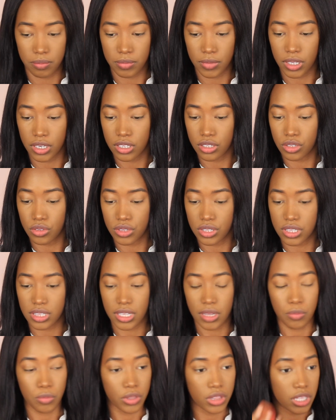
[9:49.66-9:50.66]
I'm gonna do the
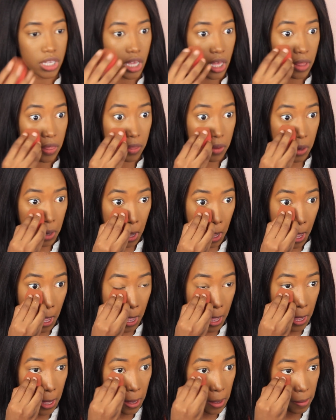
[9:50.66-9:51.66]
same with the other
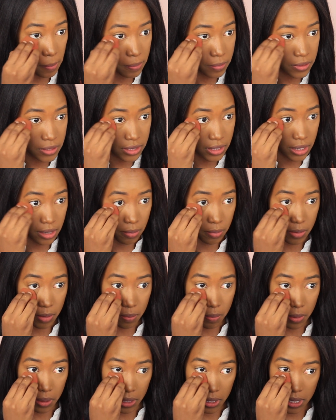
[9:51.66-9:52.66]
eye. I'm just gonna be
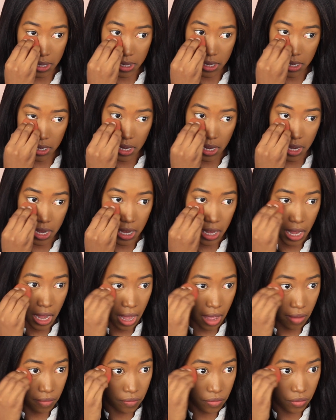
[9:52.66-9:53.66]
blending
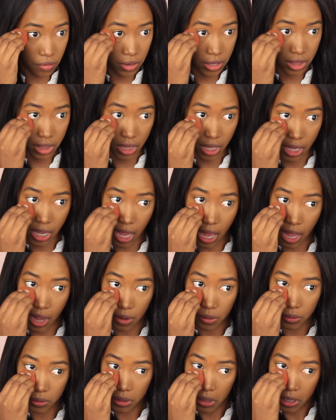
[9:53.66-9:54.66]
everything
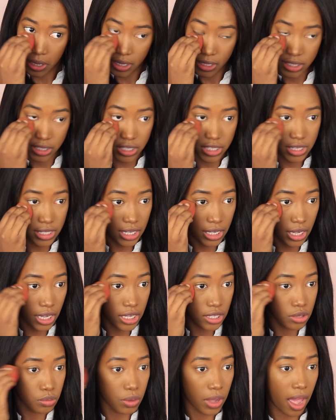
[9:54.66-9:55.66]
out just in
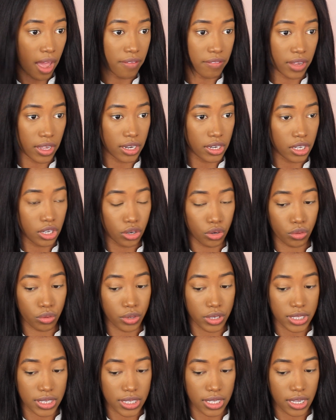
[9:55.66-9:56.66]
case we have any
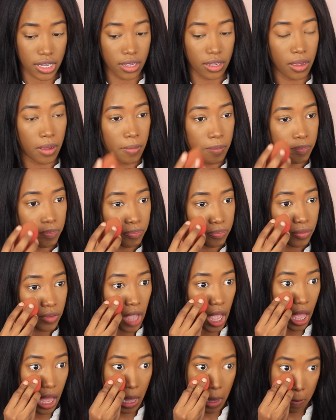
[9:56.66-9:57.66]
creasing
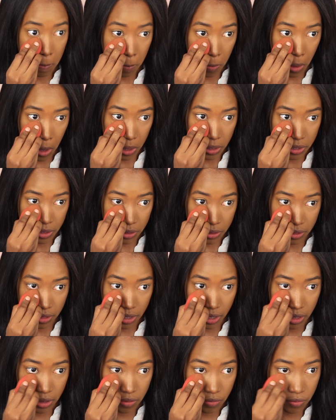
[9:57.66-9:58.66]
under
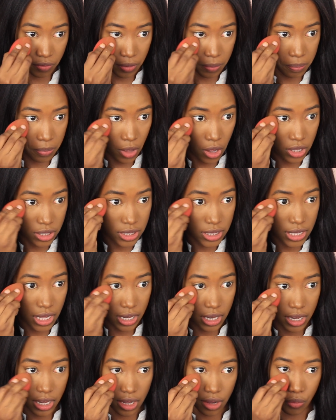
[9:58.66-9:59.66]
there from not
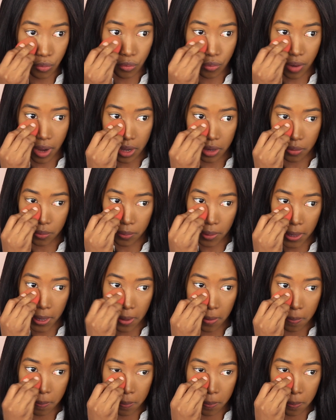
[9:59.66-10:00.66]
setting it right
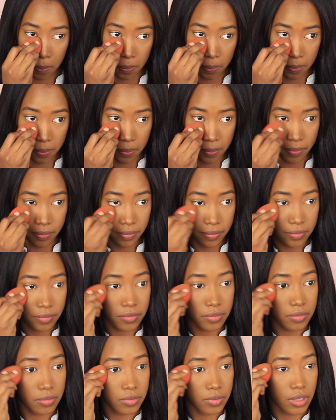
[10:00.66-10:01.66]
away.
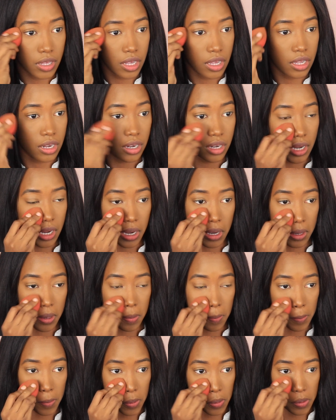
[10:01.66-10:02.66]
And then
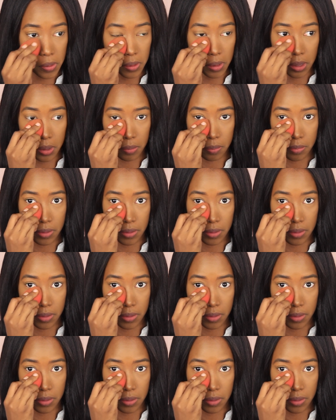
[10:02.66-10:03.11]
I'm just gonna